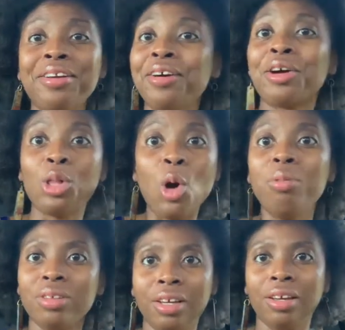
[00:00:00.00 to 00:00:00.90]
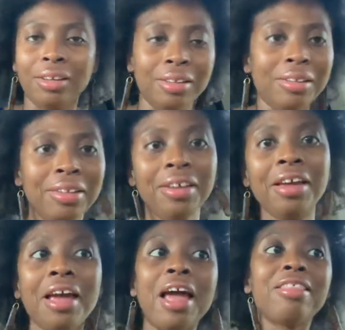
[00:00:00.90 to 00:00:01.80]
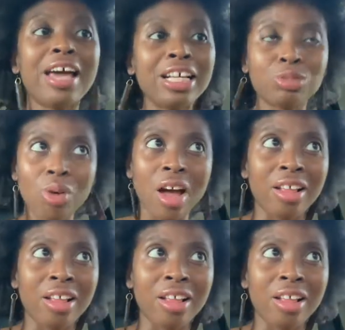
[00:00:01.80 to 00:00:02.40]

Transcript: globally. And that's why